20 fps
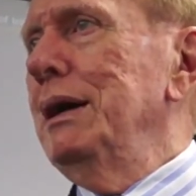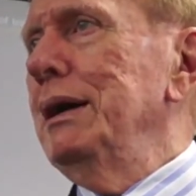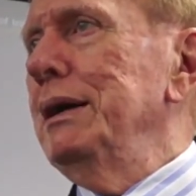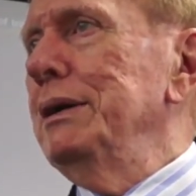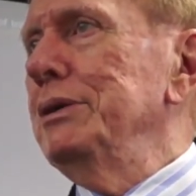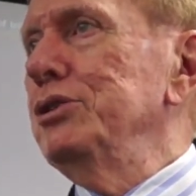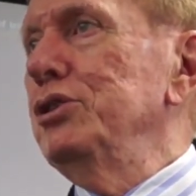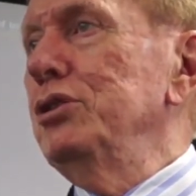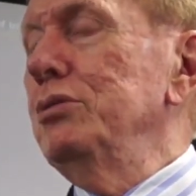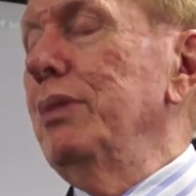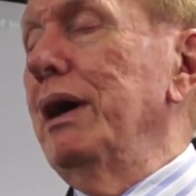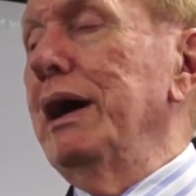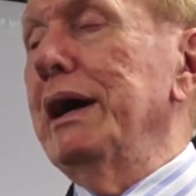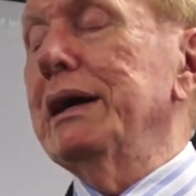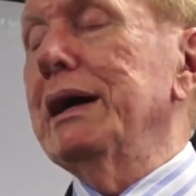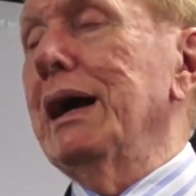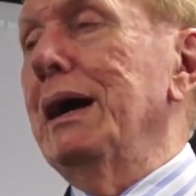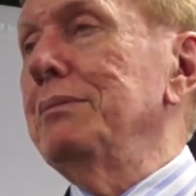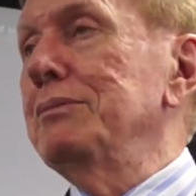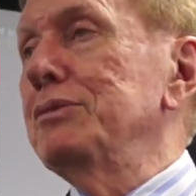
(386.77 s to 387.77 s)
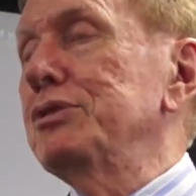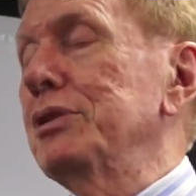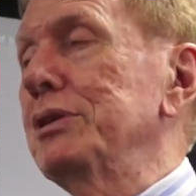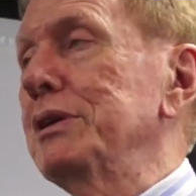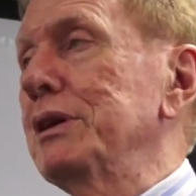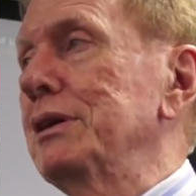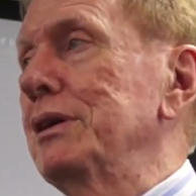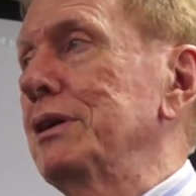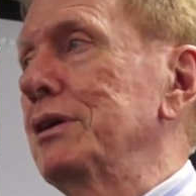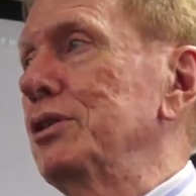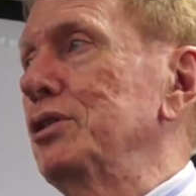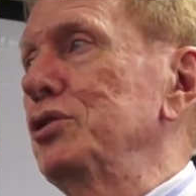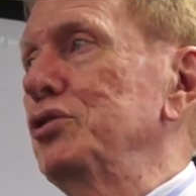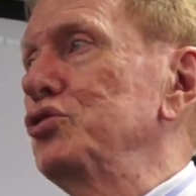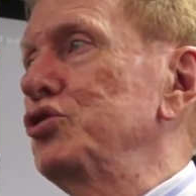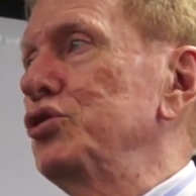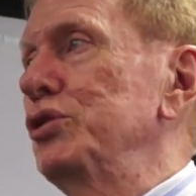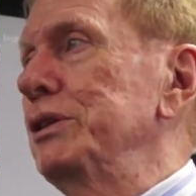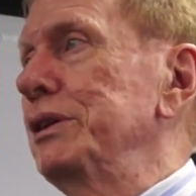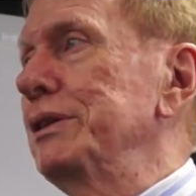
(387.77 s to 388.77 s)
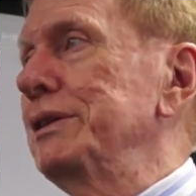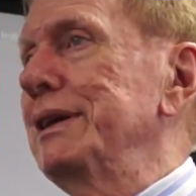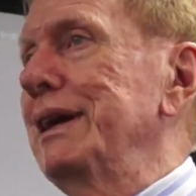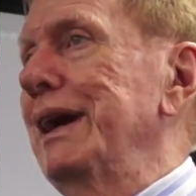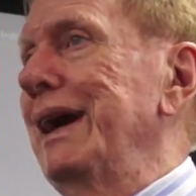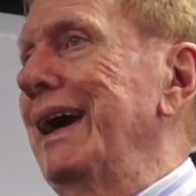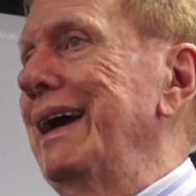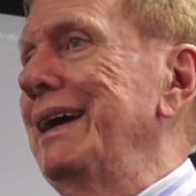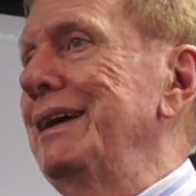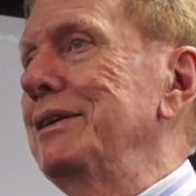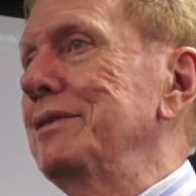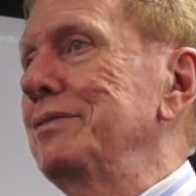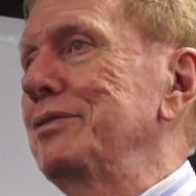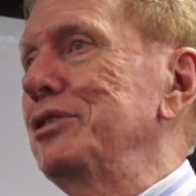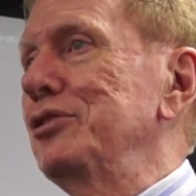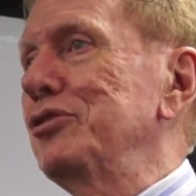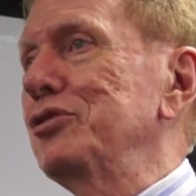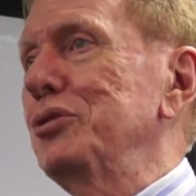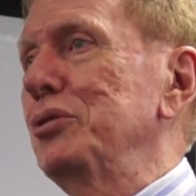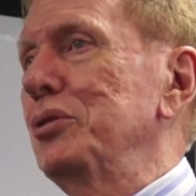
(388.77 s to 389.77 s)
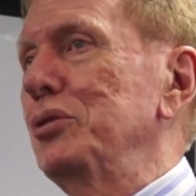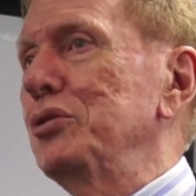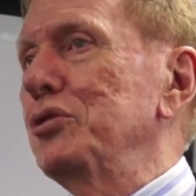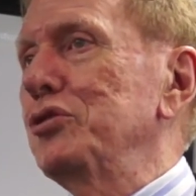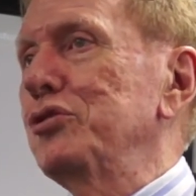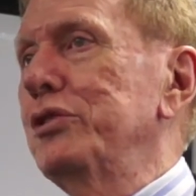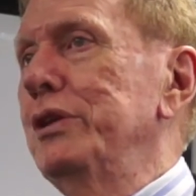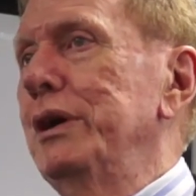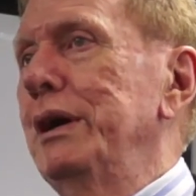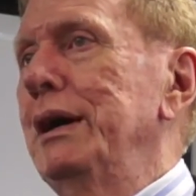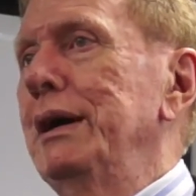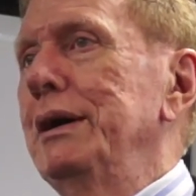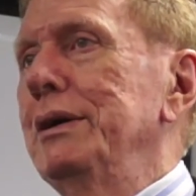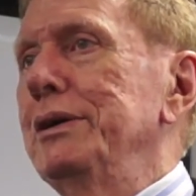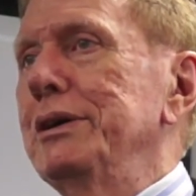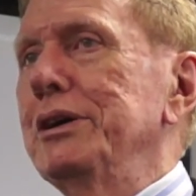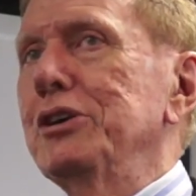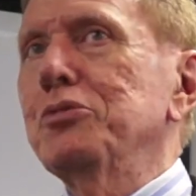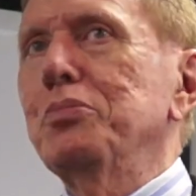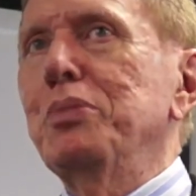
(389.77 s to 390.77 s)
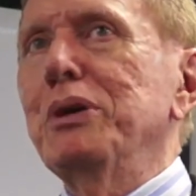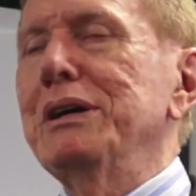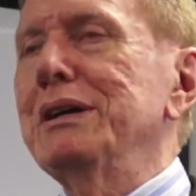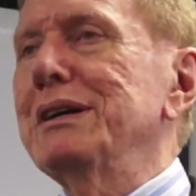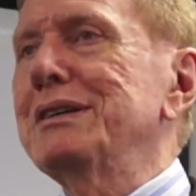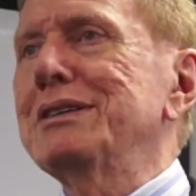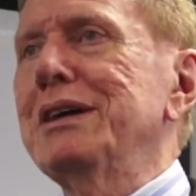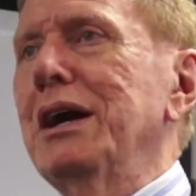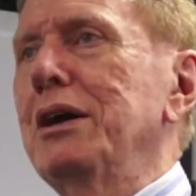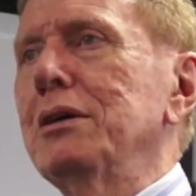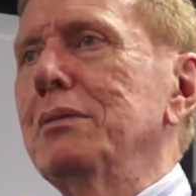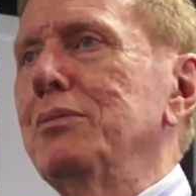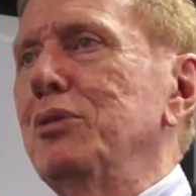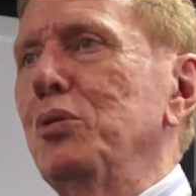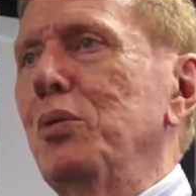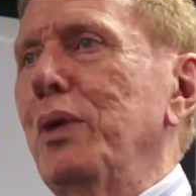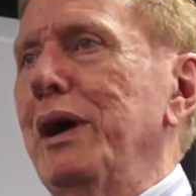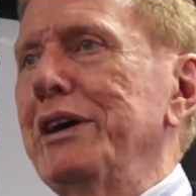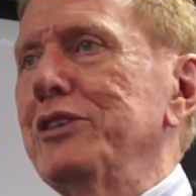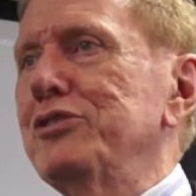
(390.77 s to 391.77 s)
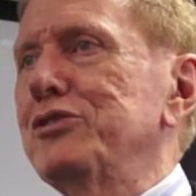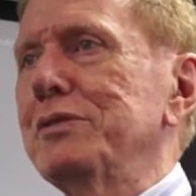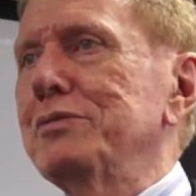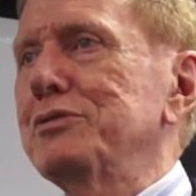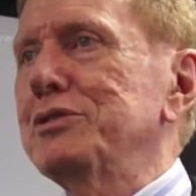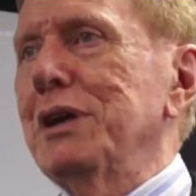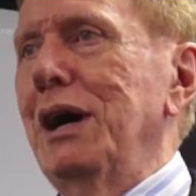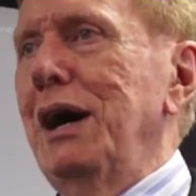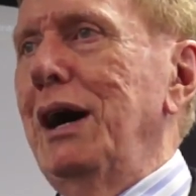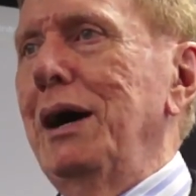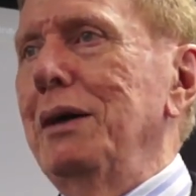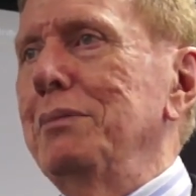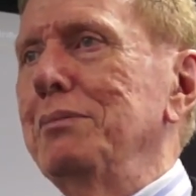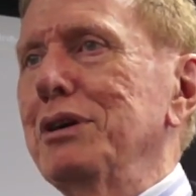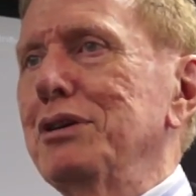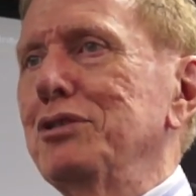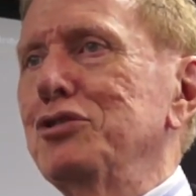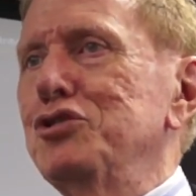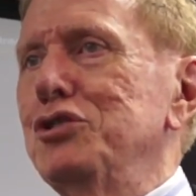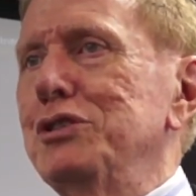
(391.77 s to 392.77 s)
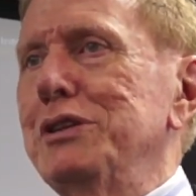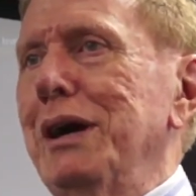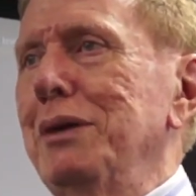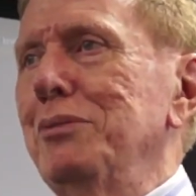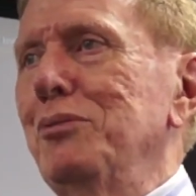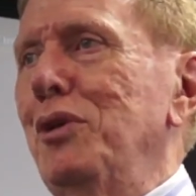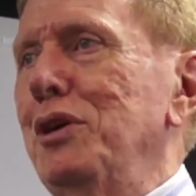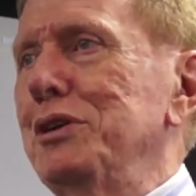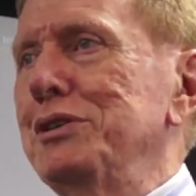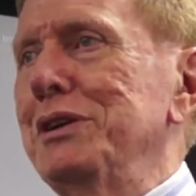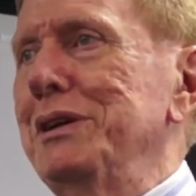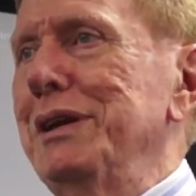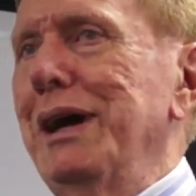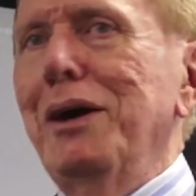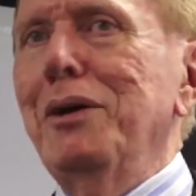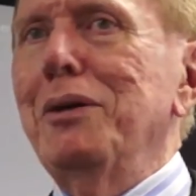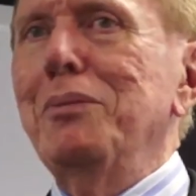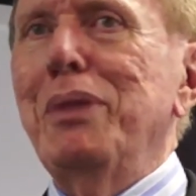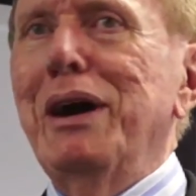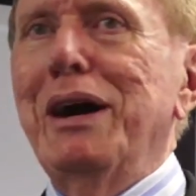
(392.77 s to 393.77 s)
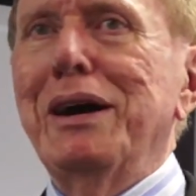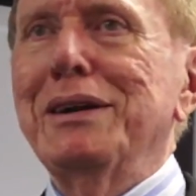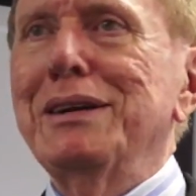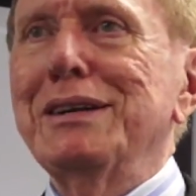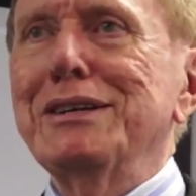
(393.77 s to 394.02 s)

And you may come to the conclusion at the end of this course that it's been a terrible waste of time because you don't want to know about